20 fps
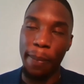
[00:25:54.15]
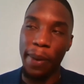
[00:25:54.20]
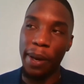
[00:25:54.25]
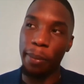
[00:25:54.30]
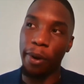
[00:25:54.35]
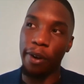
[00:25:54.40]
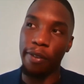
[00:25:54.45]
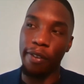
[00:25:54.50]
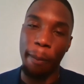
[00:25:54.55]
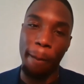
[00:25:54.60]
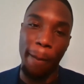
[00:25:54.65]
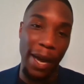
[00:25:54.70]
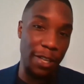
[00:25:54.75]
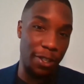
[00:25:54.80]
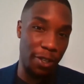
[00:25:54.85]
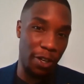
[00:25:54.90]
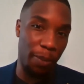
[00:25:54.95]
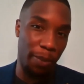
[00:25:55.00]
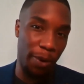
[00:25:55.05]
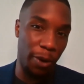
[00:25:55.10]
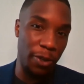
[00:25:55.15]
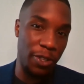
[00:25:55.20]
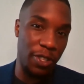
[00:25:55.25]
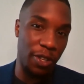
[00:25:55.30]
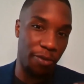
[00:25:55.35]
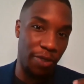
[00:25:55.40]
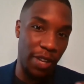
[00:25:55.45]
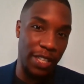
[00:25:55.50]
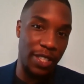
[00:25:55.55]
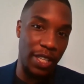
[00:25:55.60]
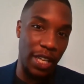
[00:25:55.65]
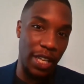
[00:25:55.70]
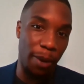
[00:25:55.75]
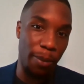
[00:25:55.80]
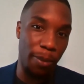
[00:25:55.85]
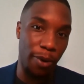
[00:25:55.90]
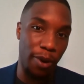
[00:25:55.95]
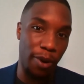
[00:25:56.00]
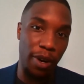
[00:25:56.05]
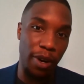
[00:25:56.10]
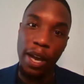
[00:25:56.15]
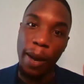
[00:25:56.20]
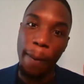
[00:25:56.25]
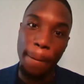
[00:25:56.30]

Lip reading: bit more of a measured approach to flesh it out more.